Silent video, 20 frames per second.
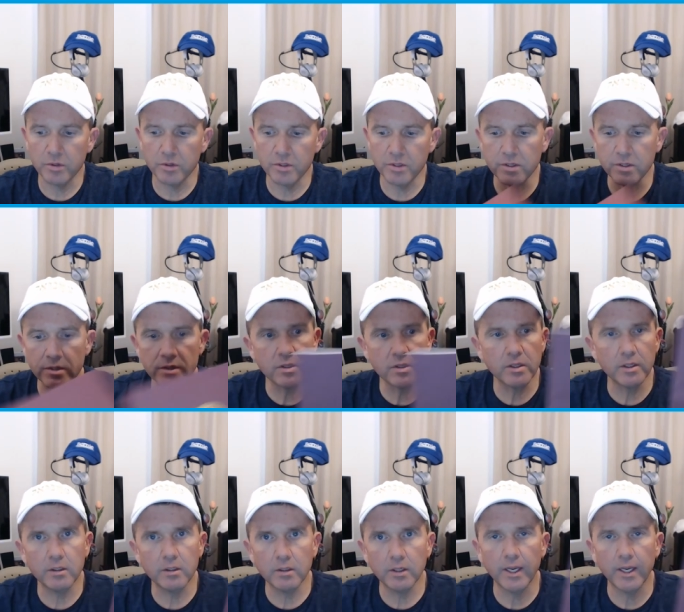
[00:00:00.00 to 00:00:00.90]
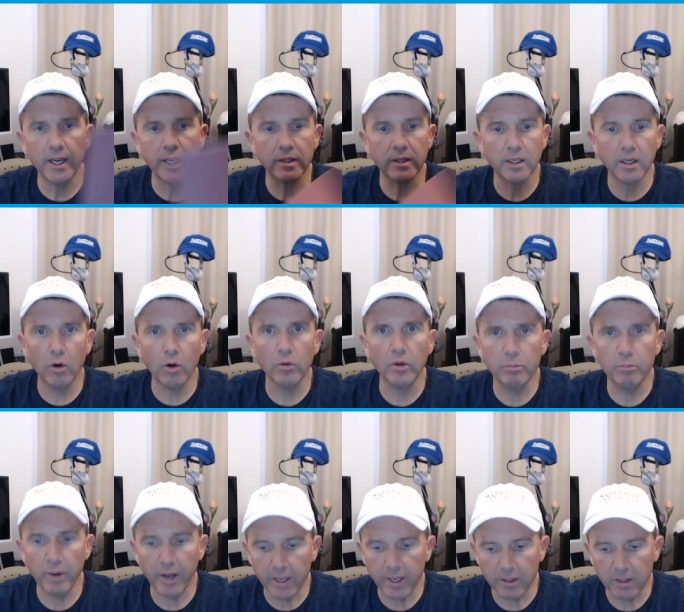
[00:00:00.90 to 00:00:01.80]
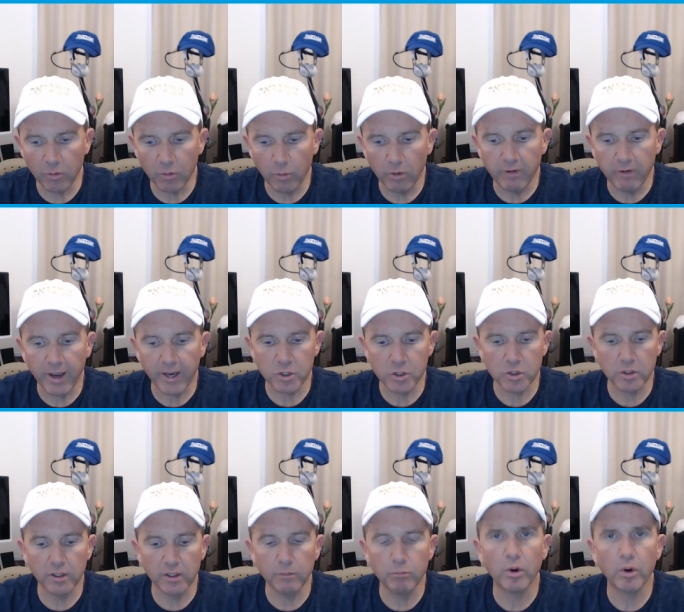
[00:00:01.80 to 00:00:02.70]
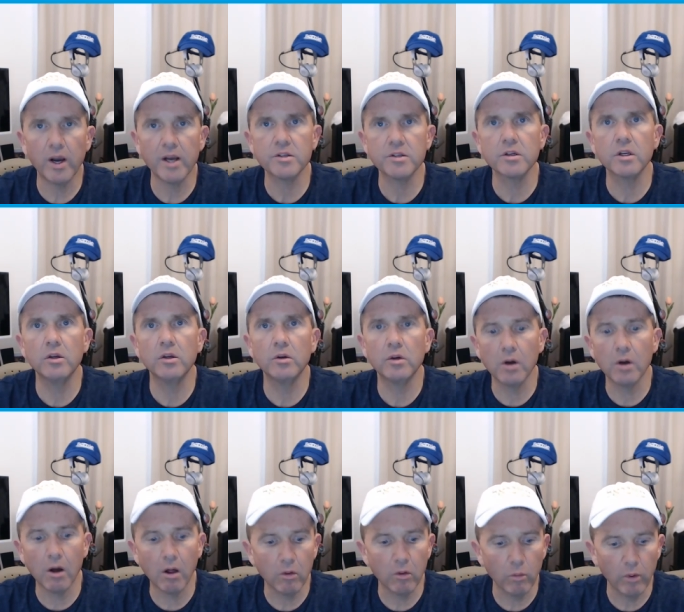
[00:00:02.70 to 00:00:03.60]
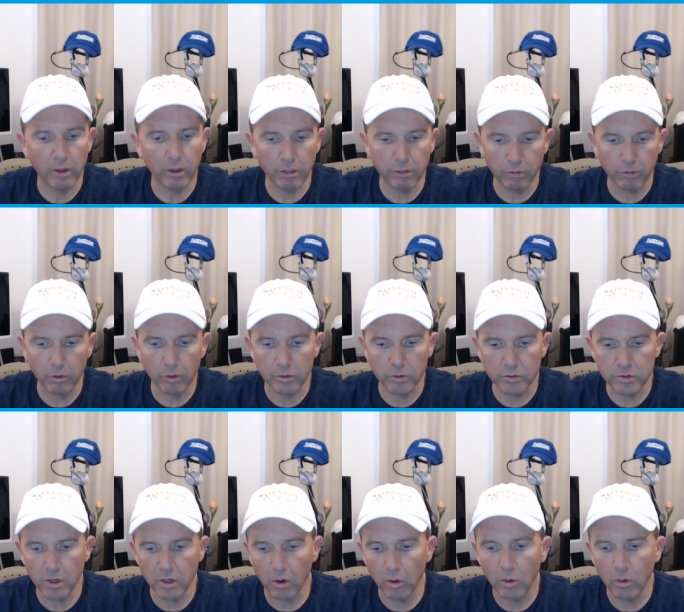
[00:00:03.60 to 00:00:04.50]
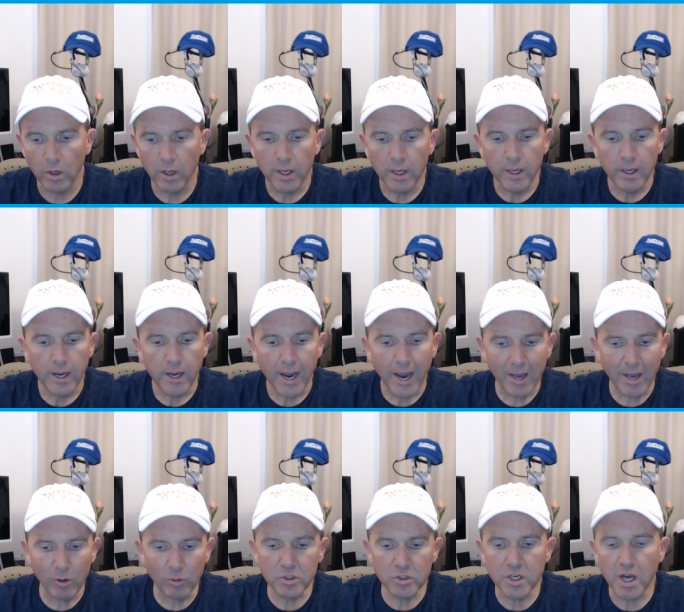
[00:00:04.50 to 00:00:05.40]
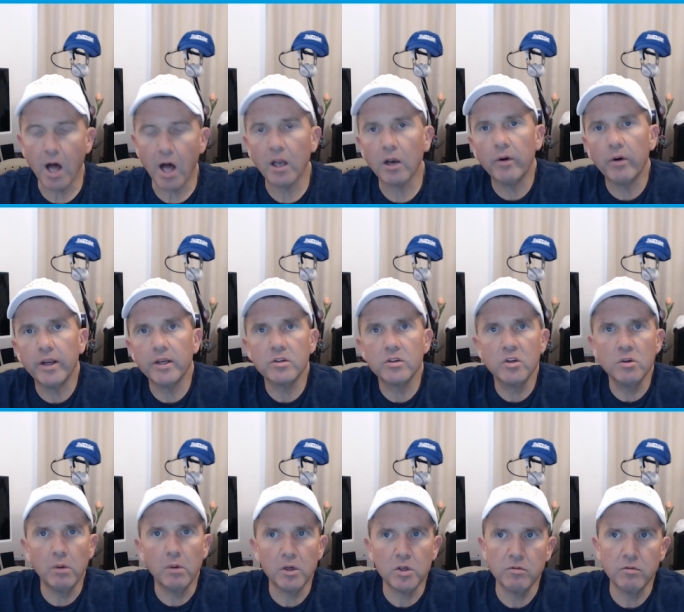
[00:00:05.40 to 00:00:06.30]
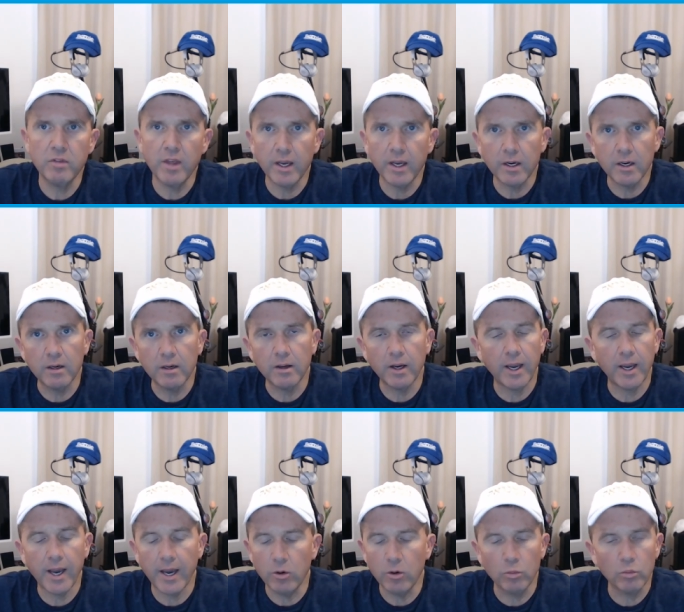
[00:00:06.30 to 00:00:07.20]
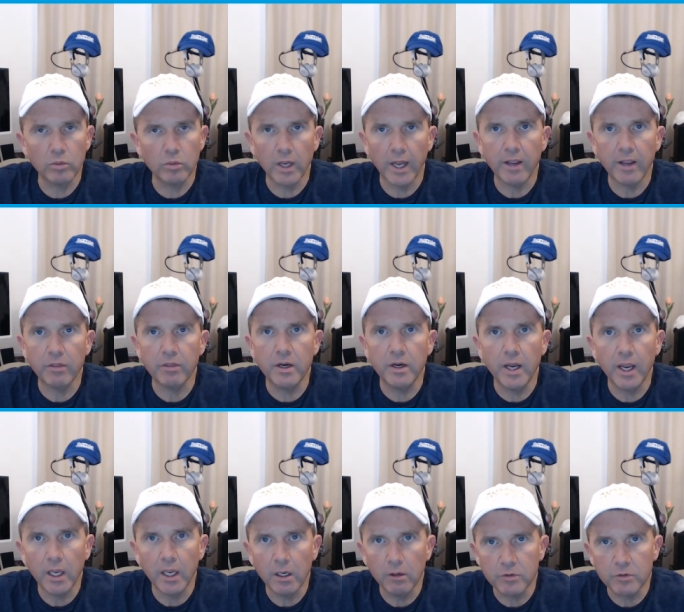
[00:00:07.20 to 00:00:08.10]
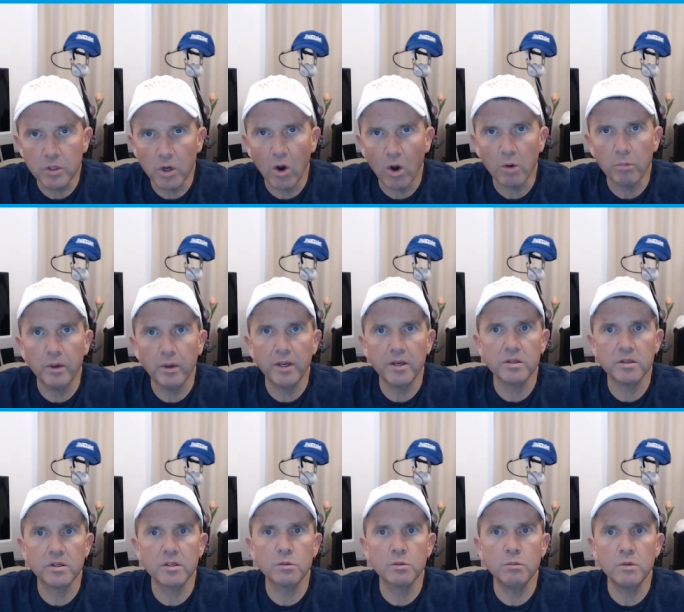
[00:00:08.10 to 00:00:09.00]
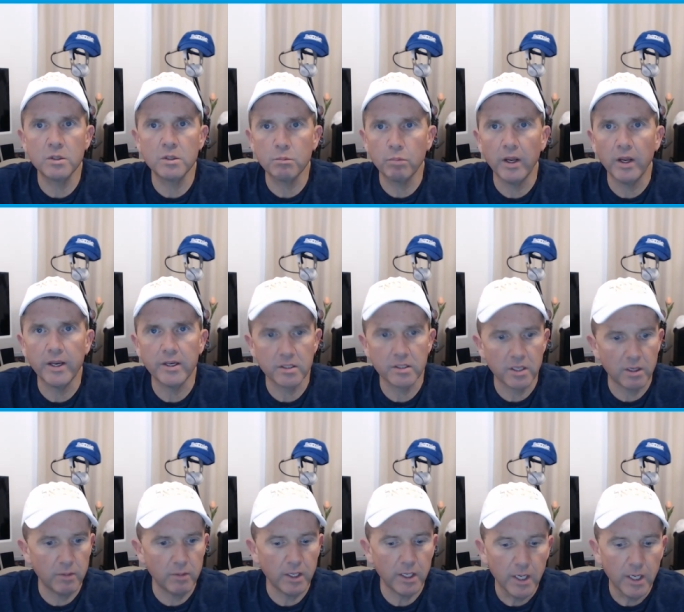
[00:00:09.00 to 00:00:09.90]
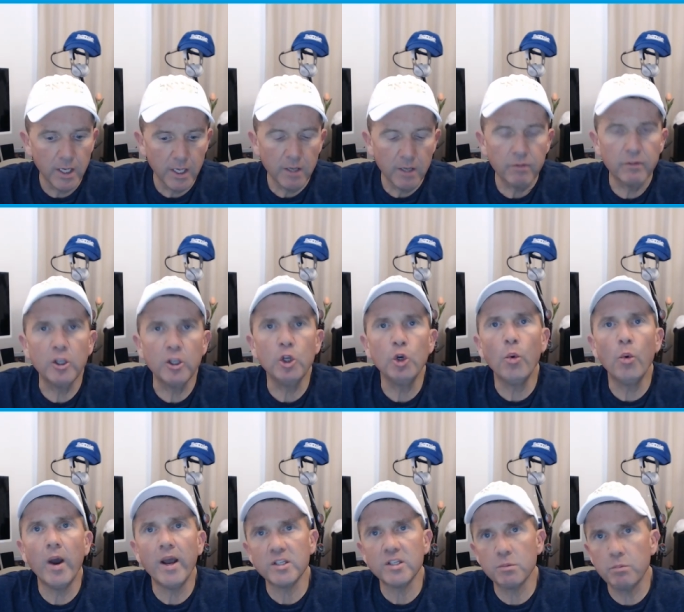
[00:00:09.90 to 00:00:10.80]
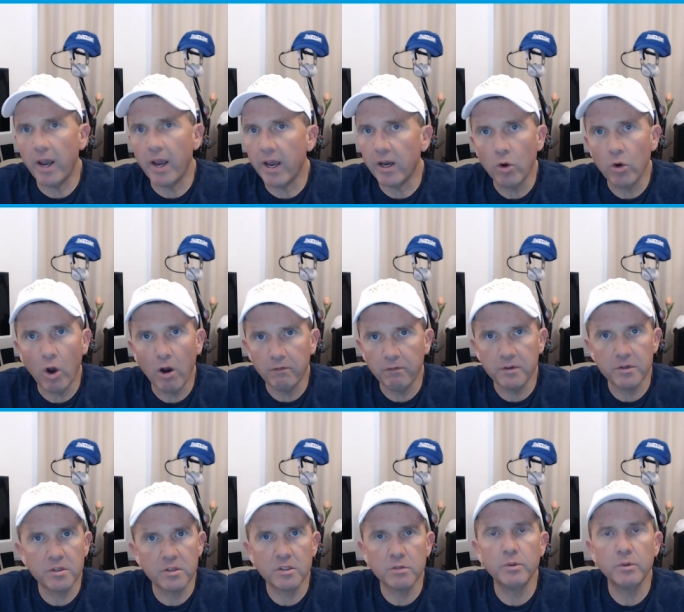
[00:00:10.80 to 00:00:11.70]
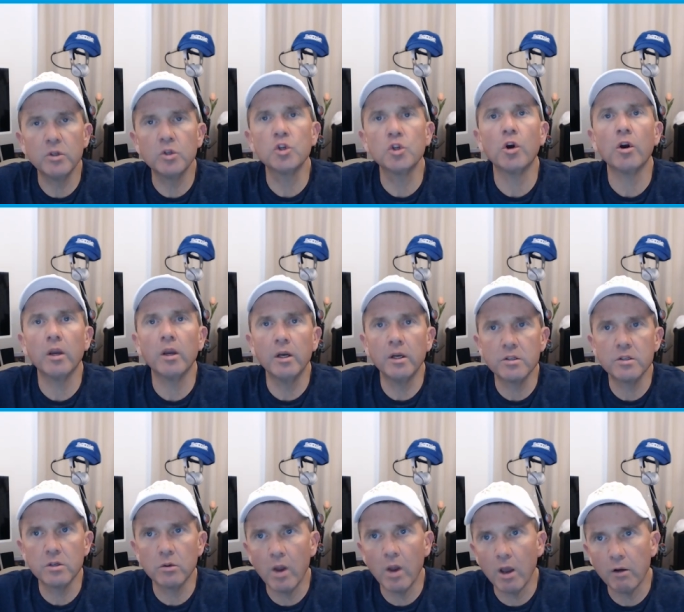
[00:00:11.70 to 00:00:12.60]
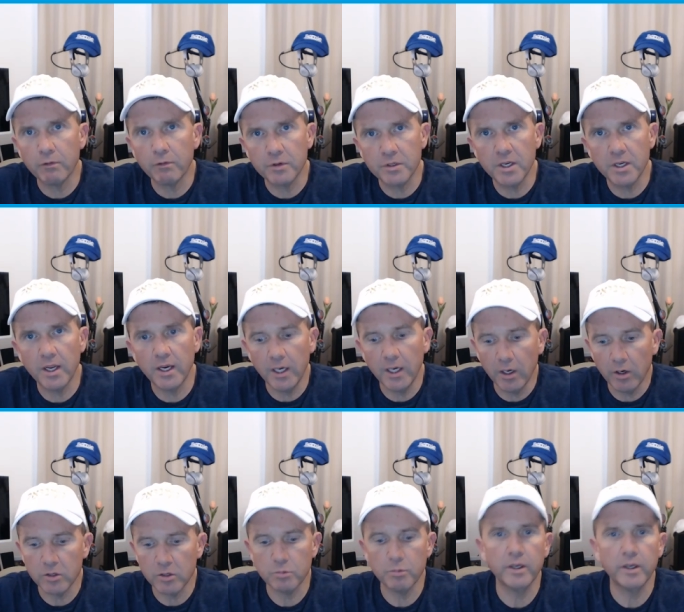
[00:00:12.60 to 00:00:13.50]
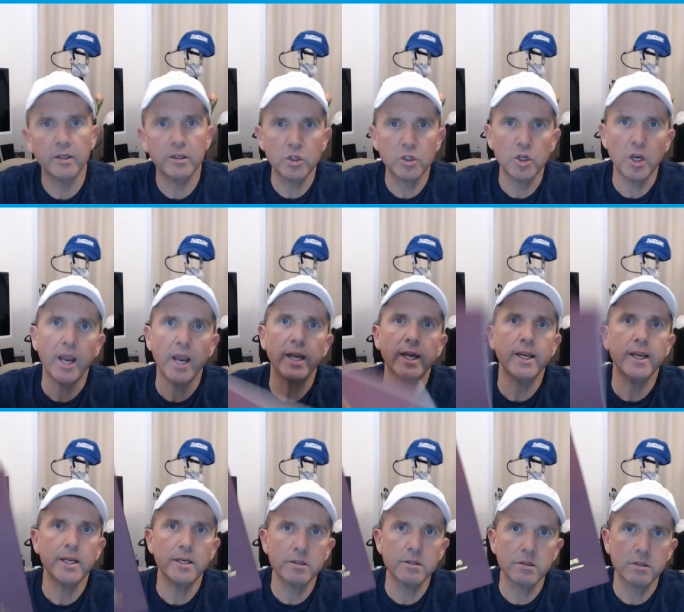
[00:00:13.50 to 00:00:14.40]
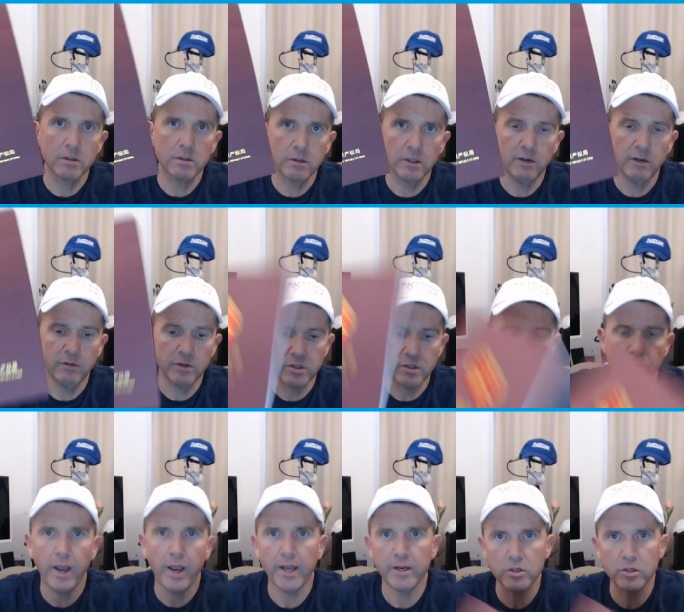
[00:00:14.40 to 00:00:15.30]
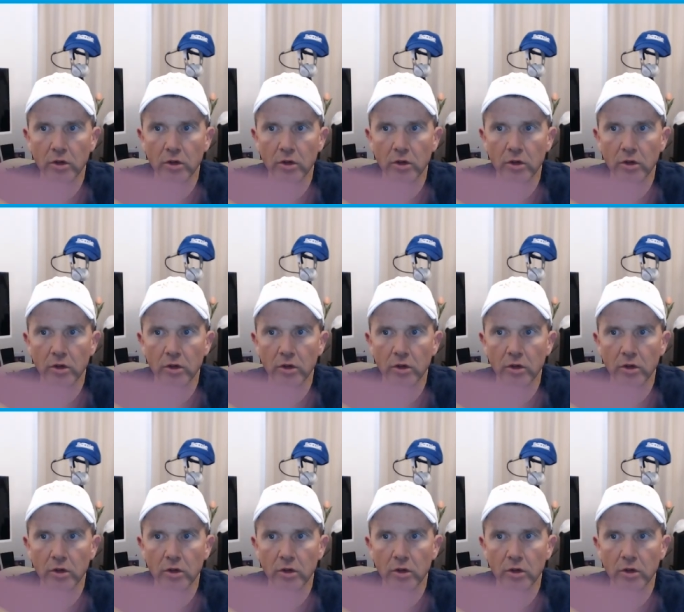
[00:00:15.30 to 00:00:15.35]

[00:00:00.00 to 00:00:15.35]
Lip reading: is, the only patent that we've actually prosecuted all the way through. So I don't tolerate too much of that. I don't like the negative talk because it's misplaced. I mean, the U.S. Patent Office has been jerking us around for 10 years, but the Chinese give us the patent. So